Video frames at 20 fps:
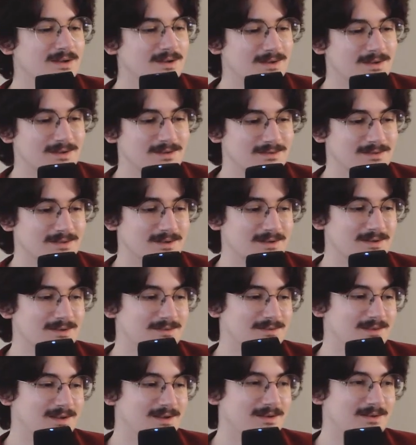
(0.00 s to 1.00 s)
It's not going
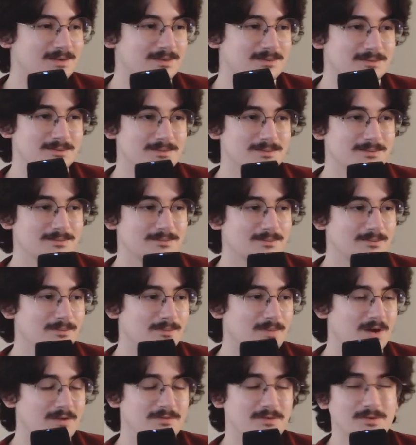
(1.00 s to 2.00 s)
to sound
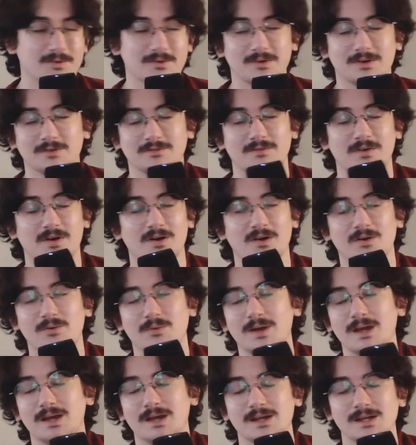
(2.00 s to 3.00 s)
muffled or far
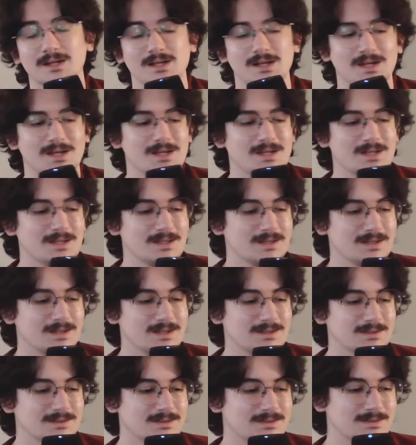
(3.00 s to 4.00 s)
away
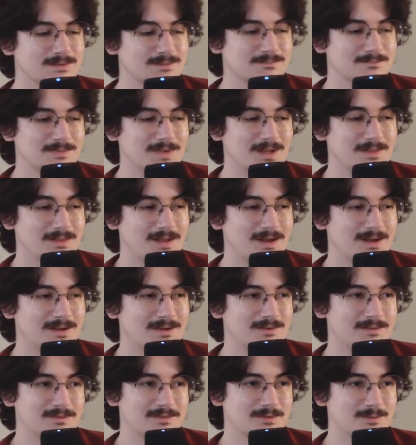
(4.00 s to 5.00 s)
like a lot
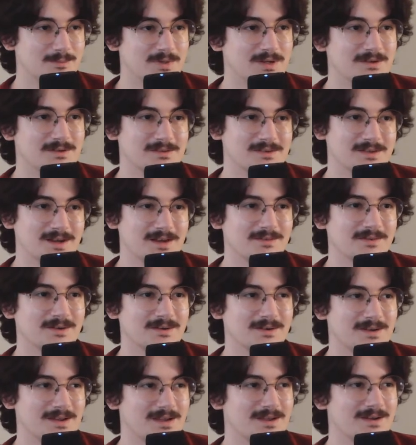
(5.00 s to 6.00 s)
of speakers that I've
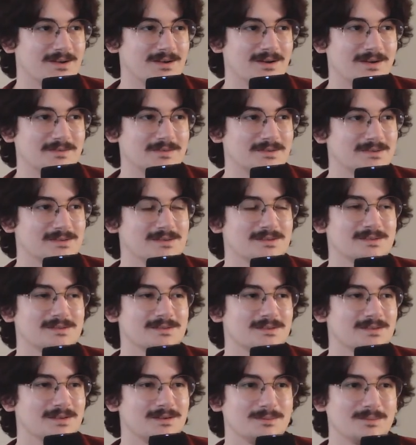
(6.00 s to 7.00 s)
heard in
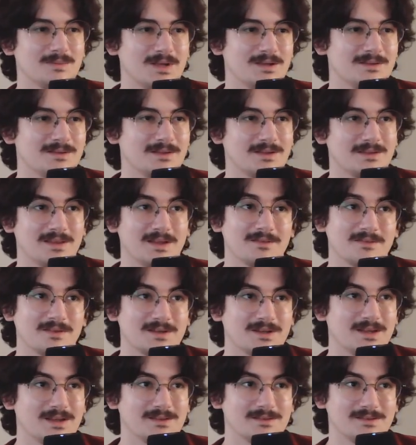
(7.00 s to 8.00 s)
offices that they have
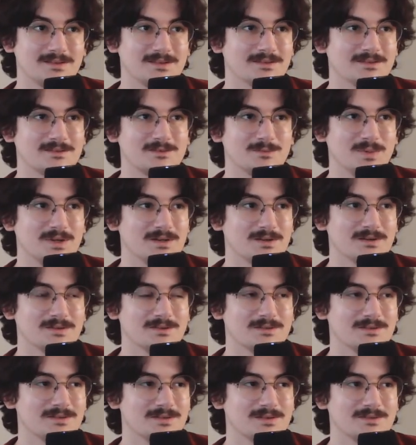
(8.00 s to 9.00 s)
like in-ceiling
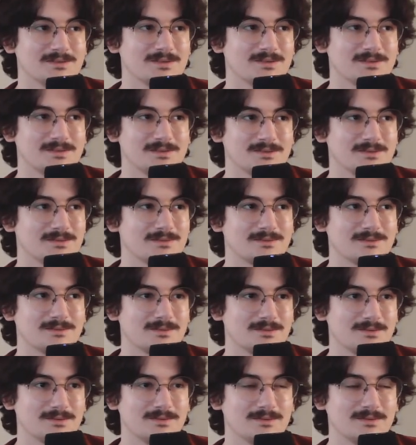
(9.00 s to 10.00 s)
speakers and they're just
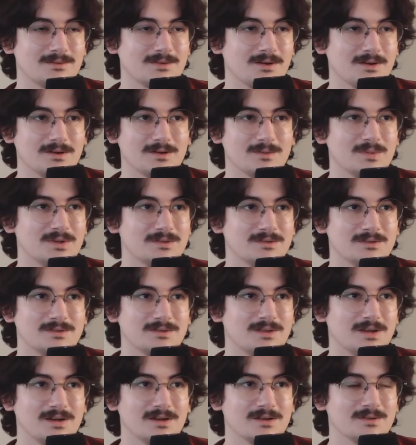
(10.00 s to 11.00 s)

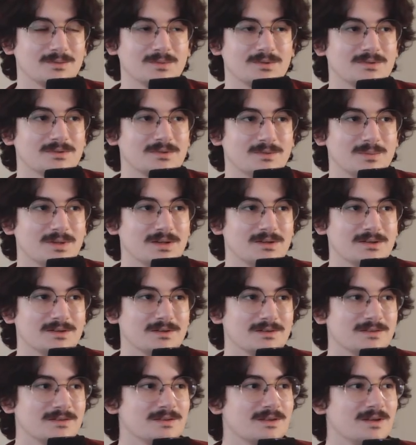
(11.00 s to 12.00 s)
garbage, terrible
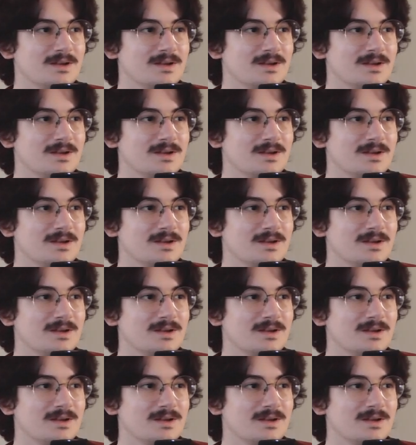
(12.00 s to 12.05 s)
speakers.